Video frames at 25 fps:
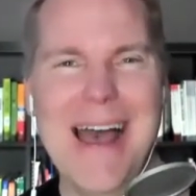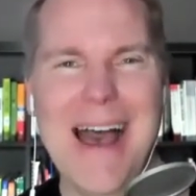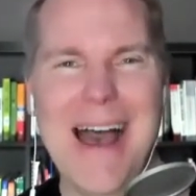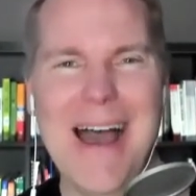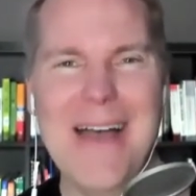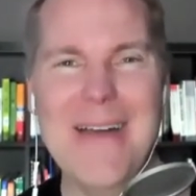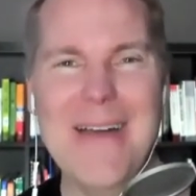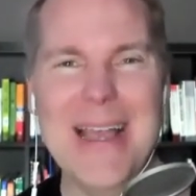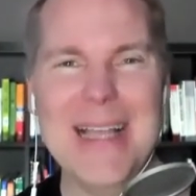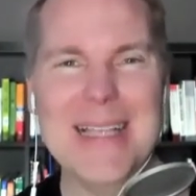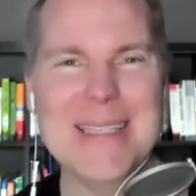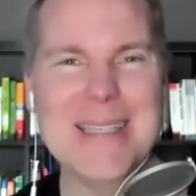
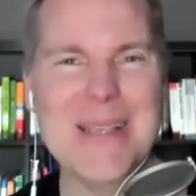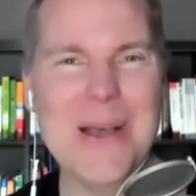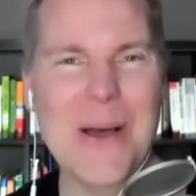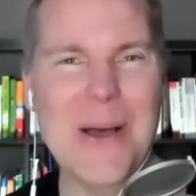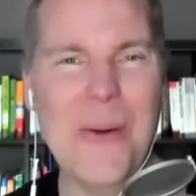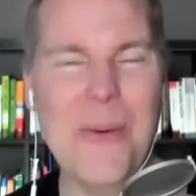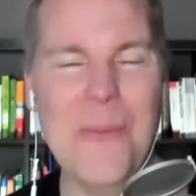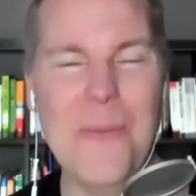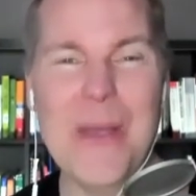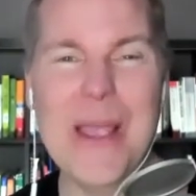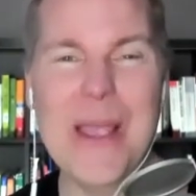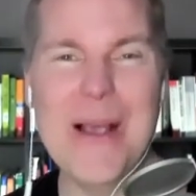All right,
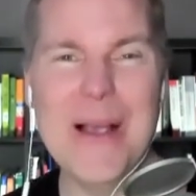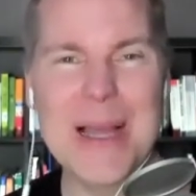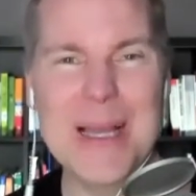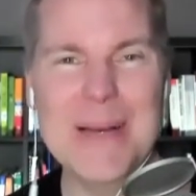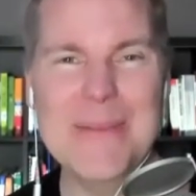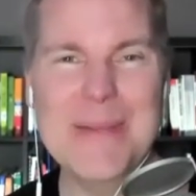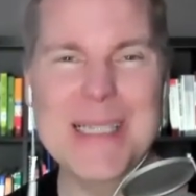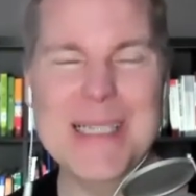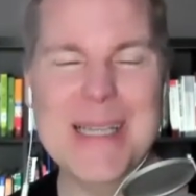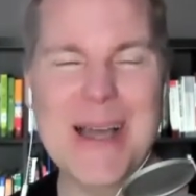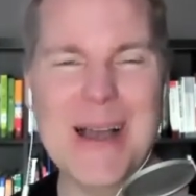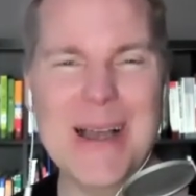so we are going
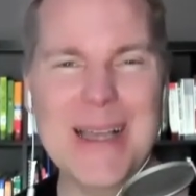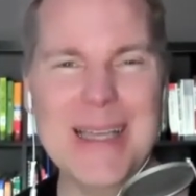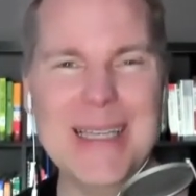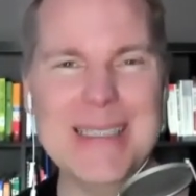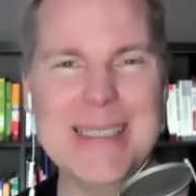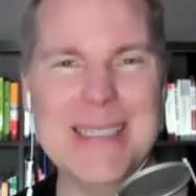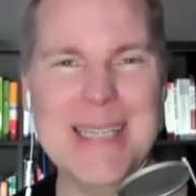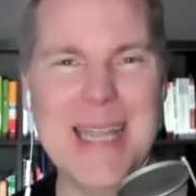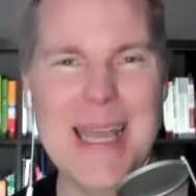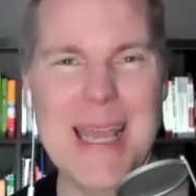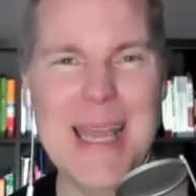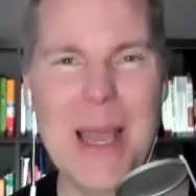to be talking
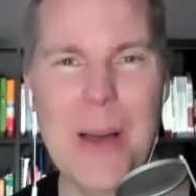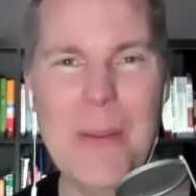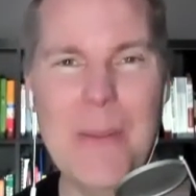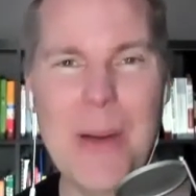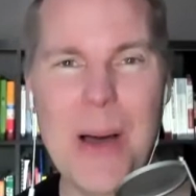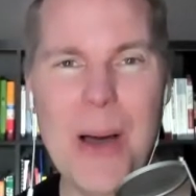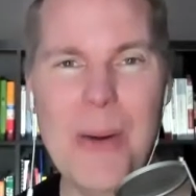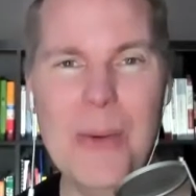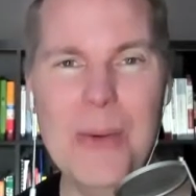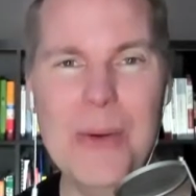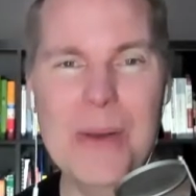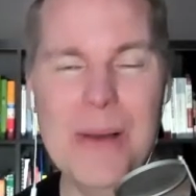today
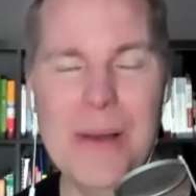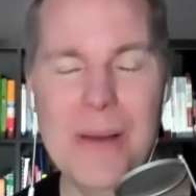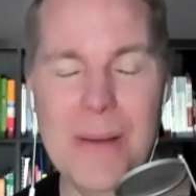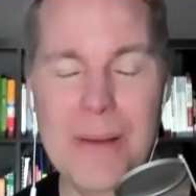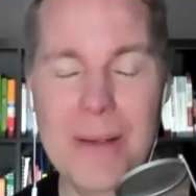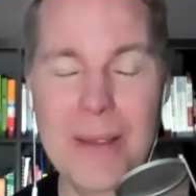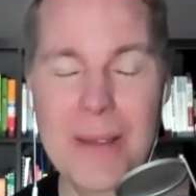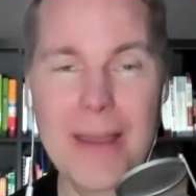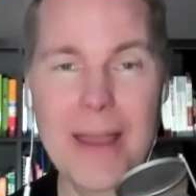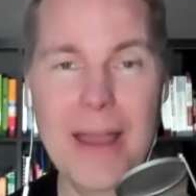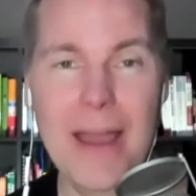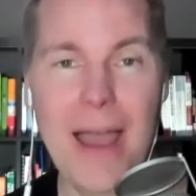about
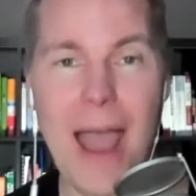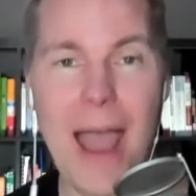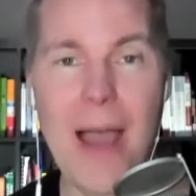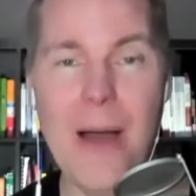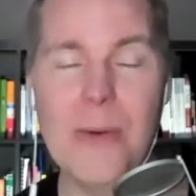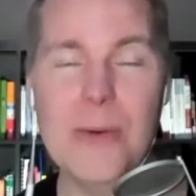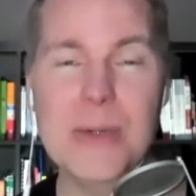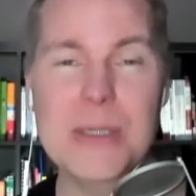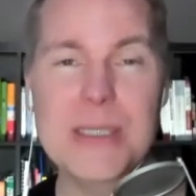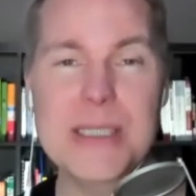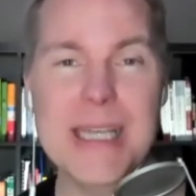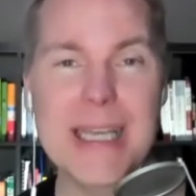
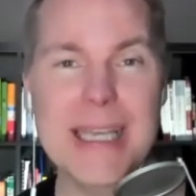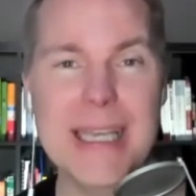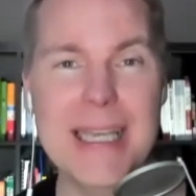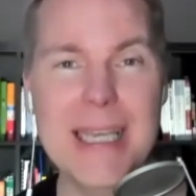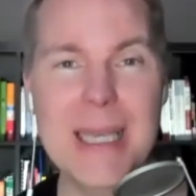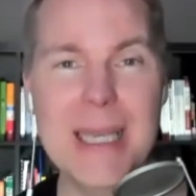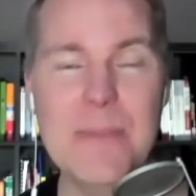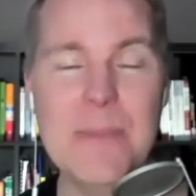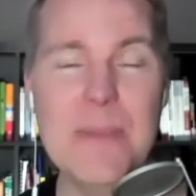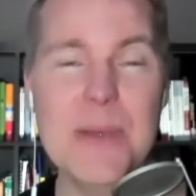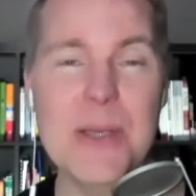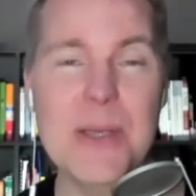how to
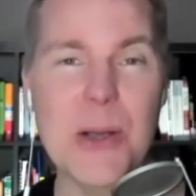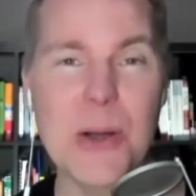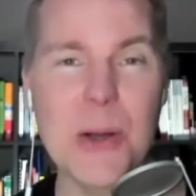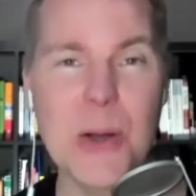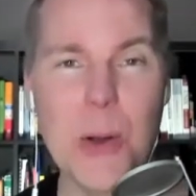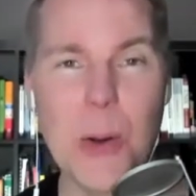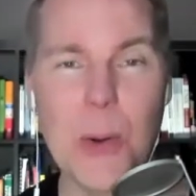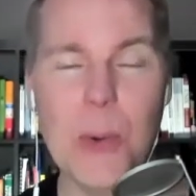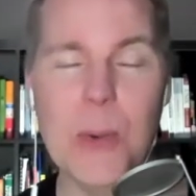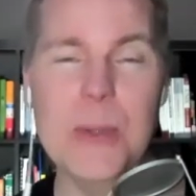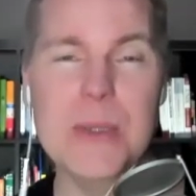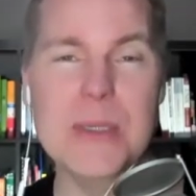keep your
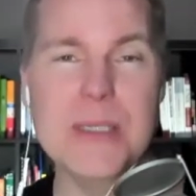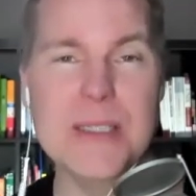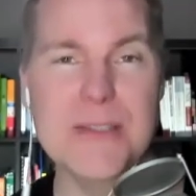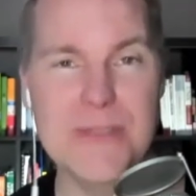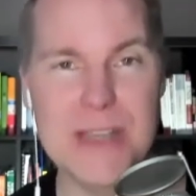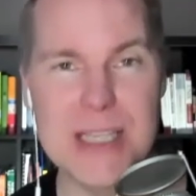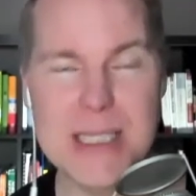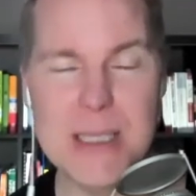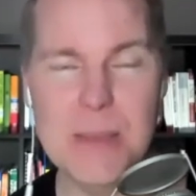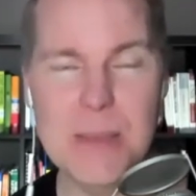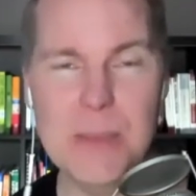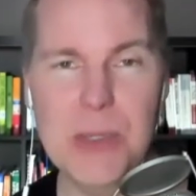goals
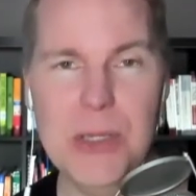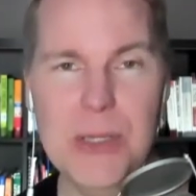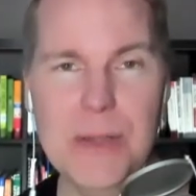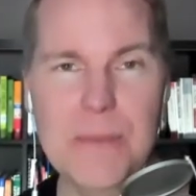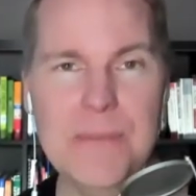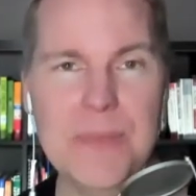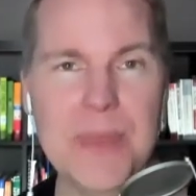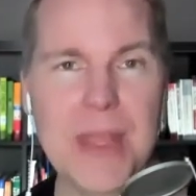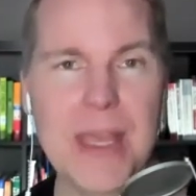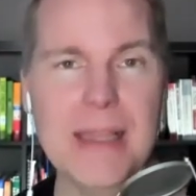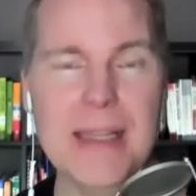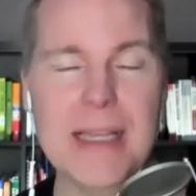
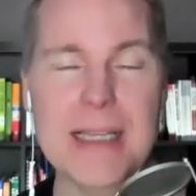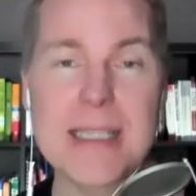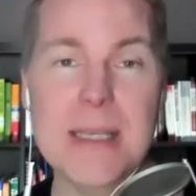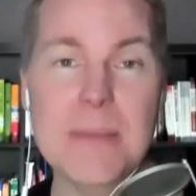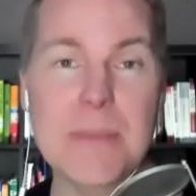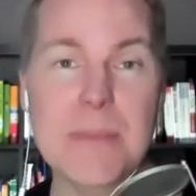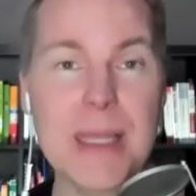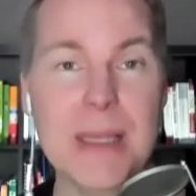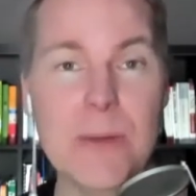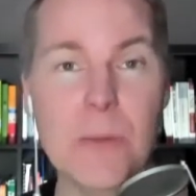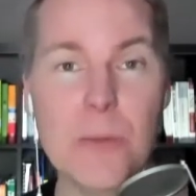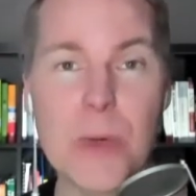visible. That's
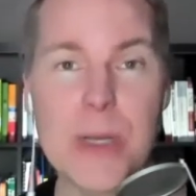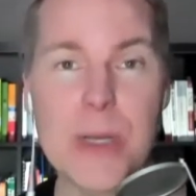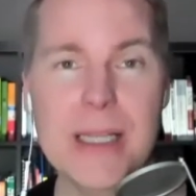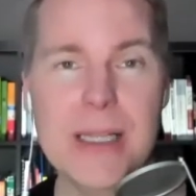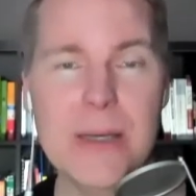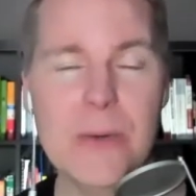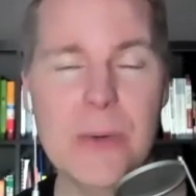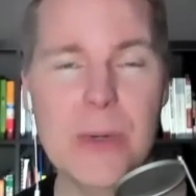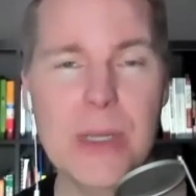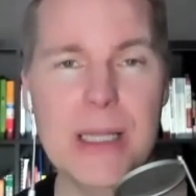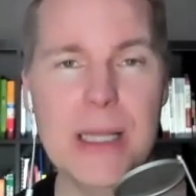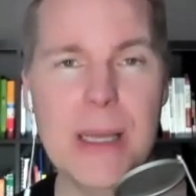something
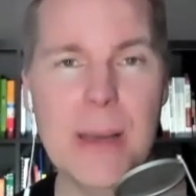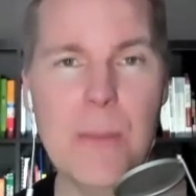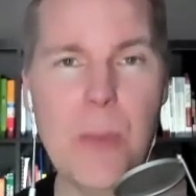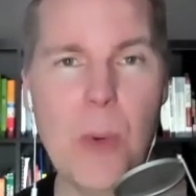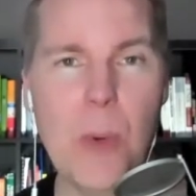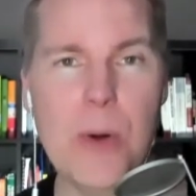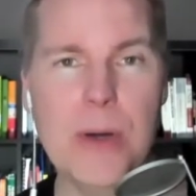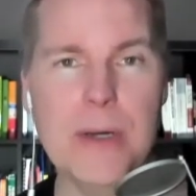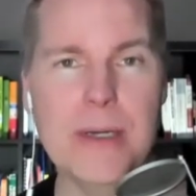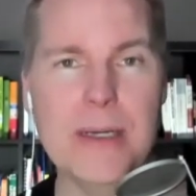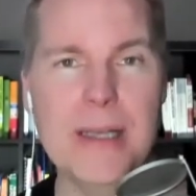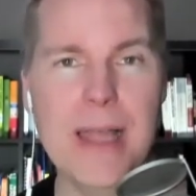really
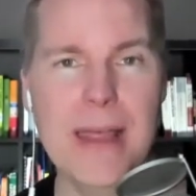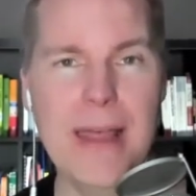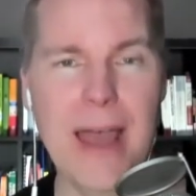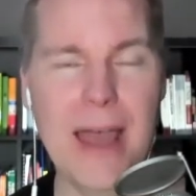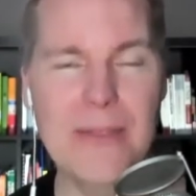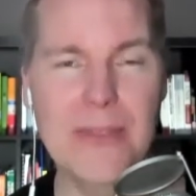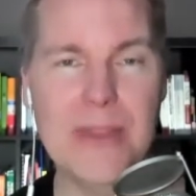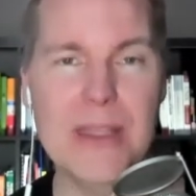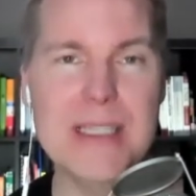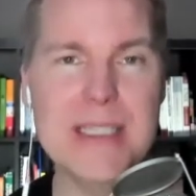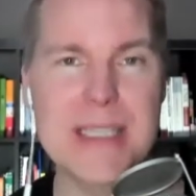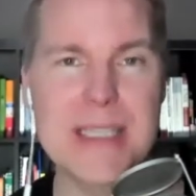important
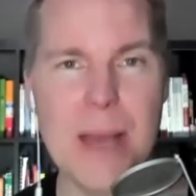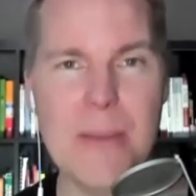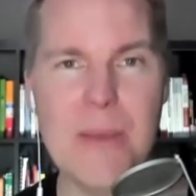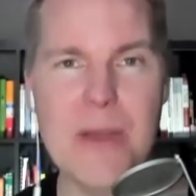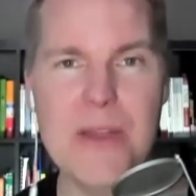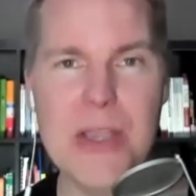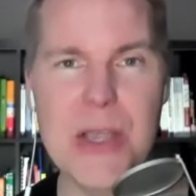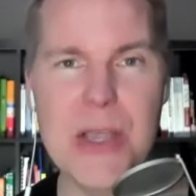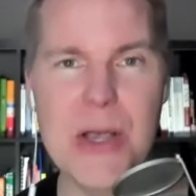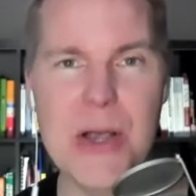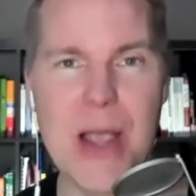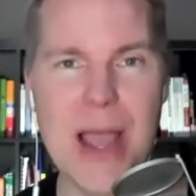at this time
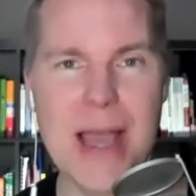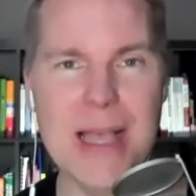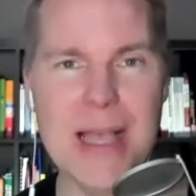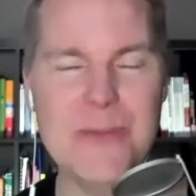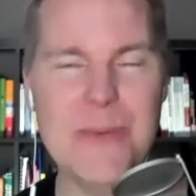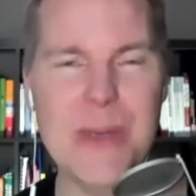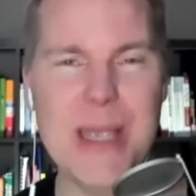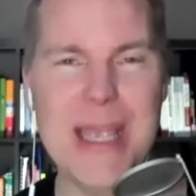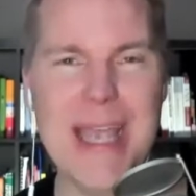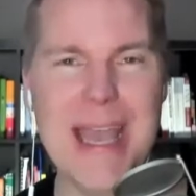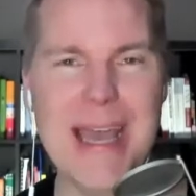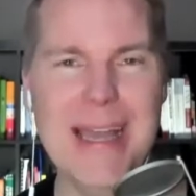of year
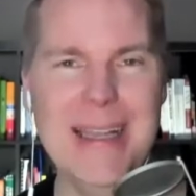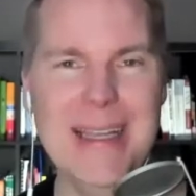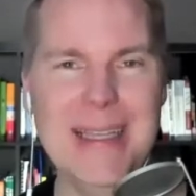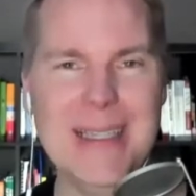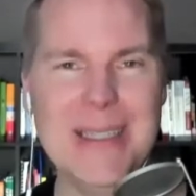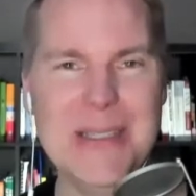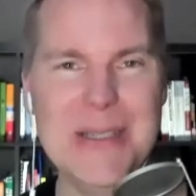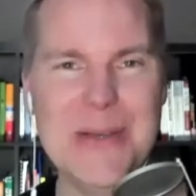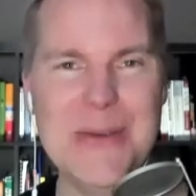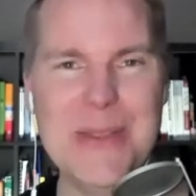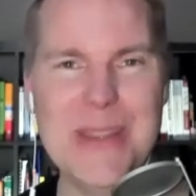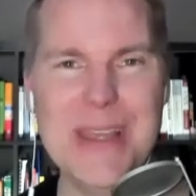as we get into